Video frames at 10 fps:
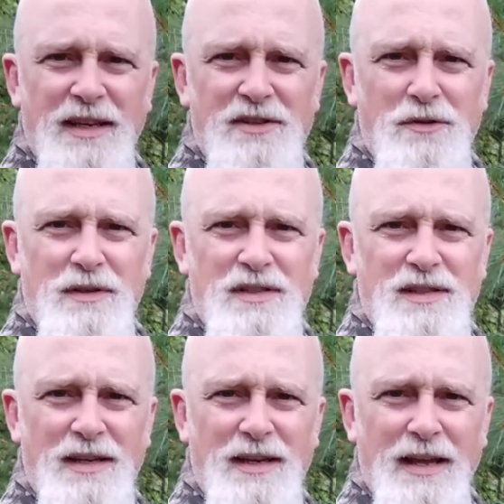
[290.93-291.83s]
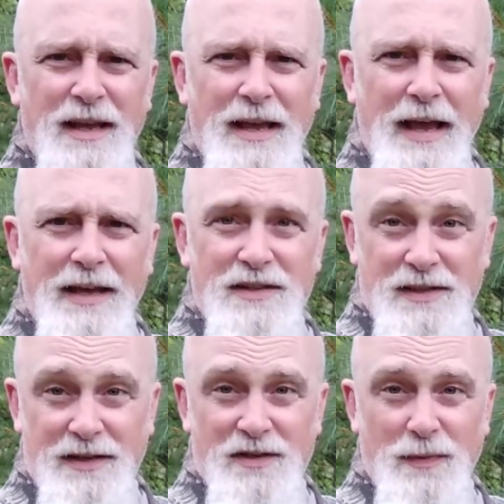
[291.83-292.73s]
as you can see, as
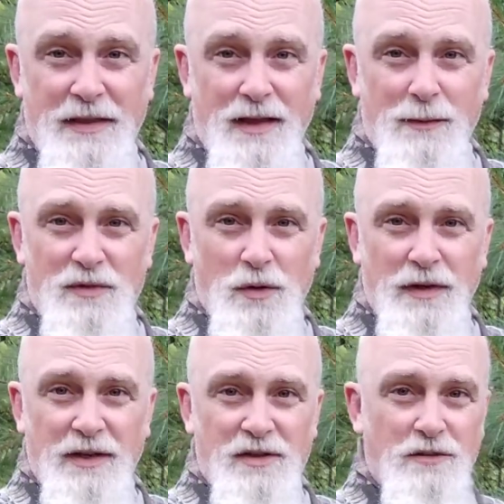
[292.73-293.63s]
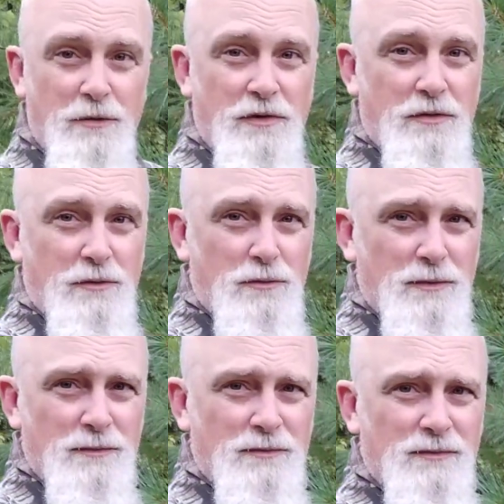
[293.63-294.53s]
thick as my thumb, so an inch through and through,
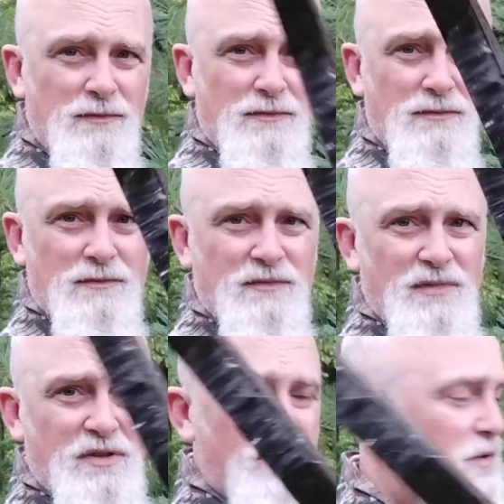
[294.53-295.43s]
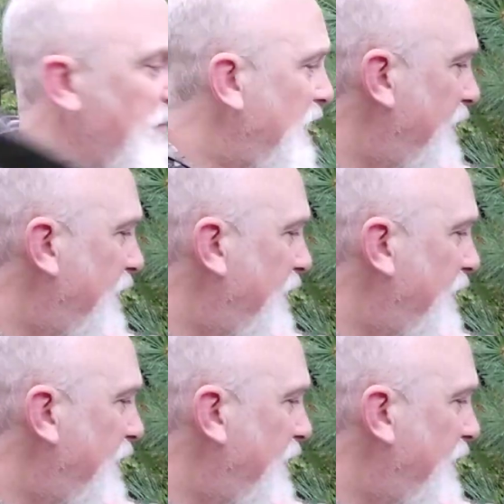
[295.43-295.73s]
should be